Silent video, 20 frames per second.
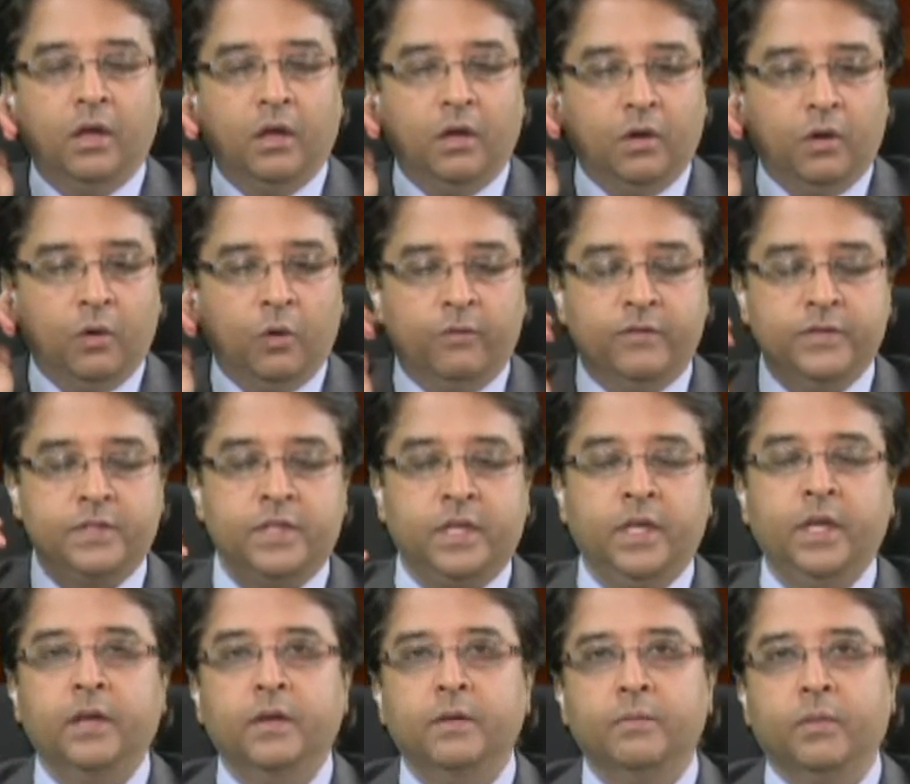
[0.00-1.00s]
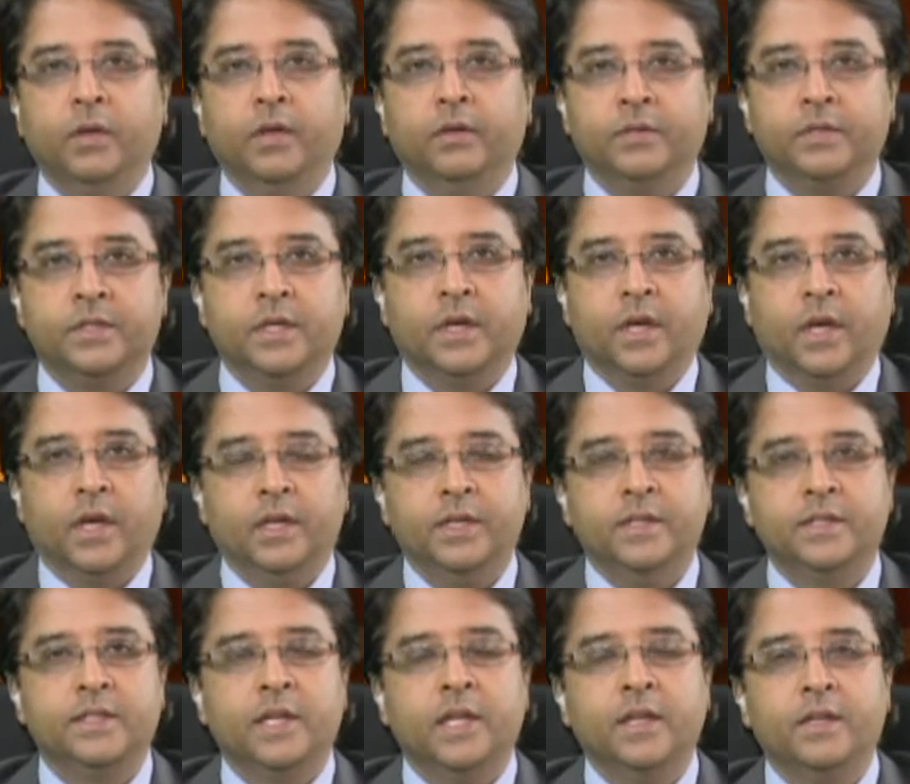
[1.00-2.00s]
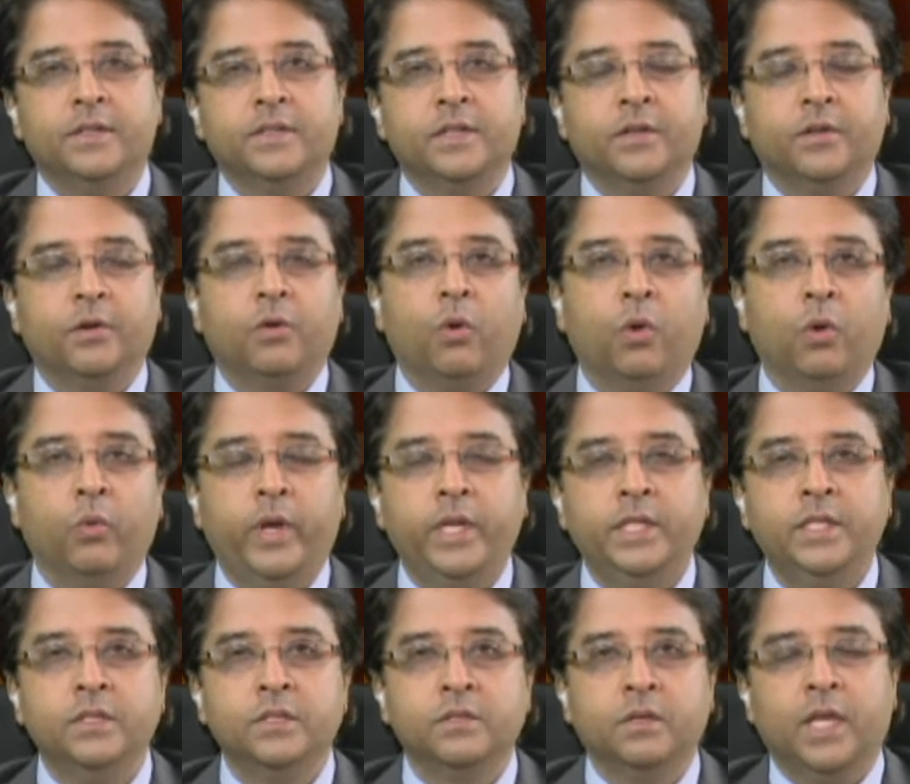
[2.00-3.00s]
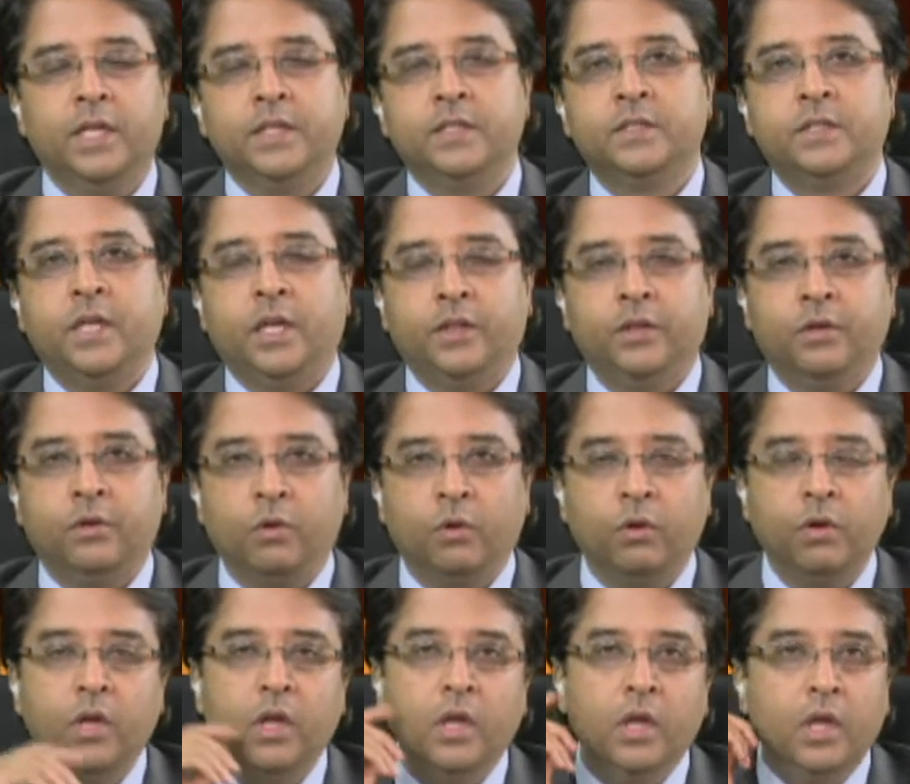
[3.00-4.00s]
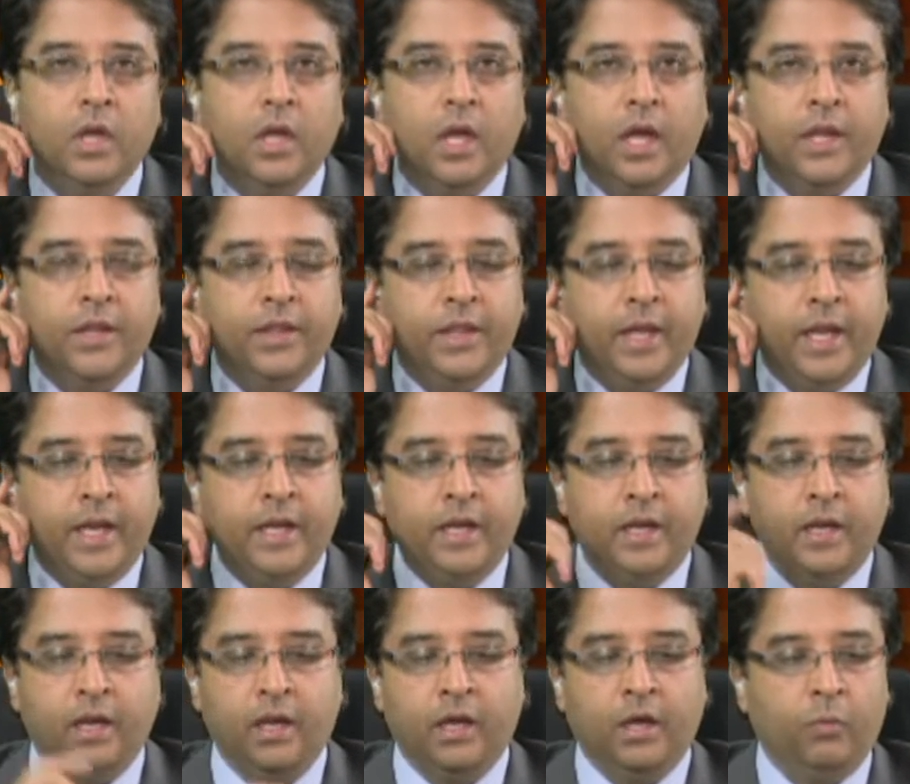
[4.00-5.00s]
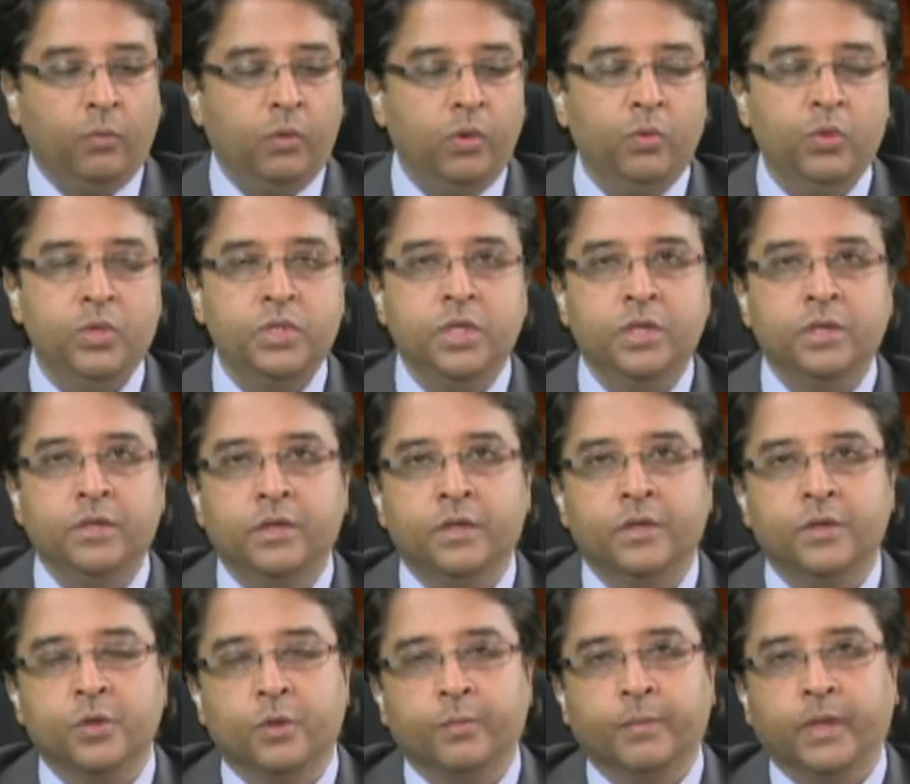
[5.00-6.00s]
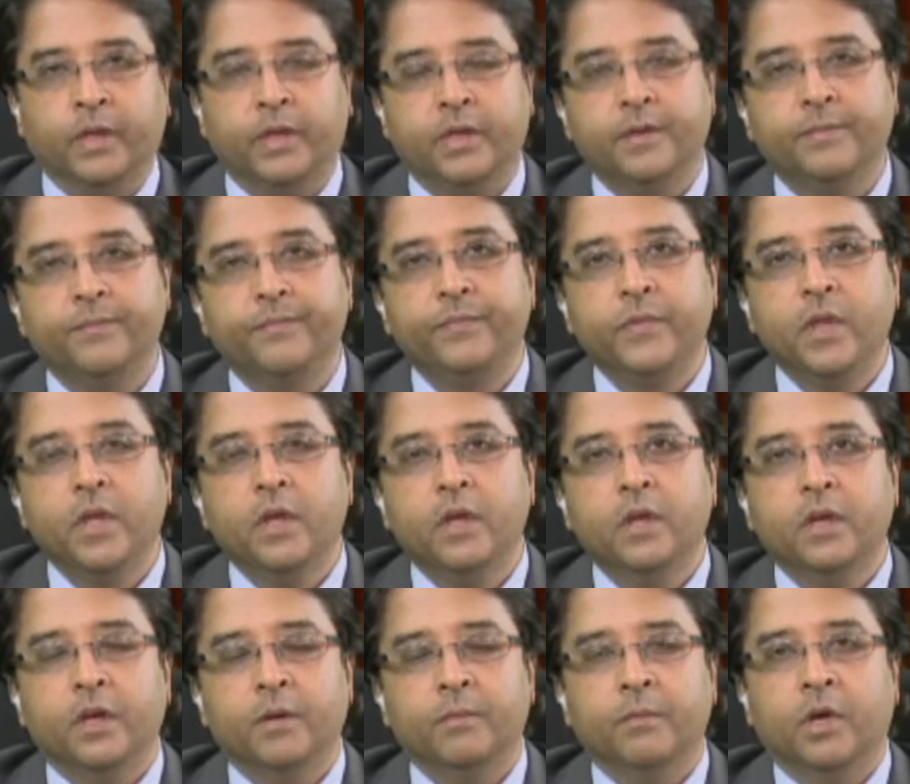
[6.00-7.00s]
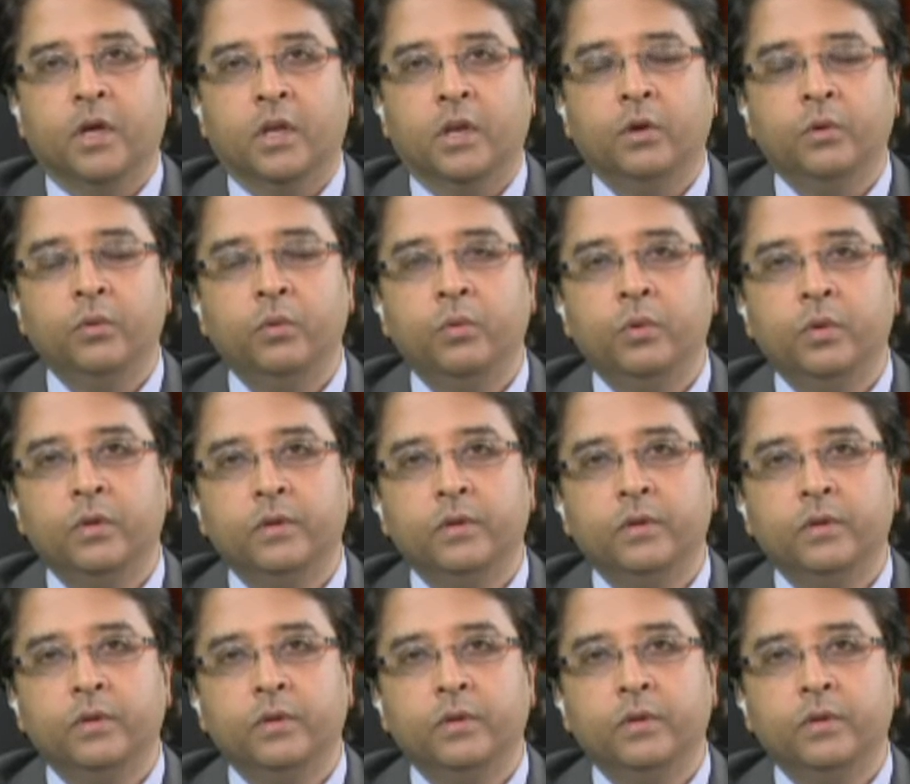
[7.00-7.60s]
overstayer, but I understand there's another call waiting, so let's take the call and then we'll return to the topic. Hello.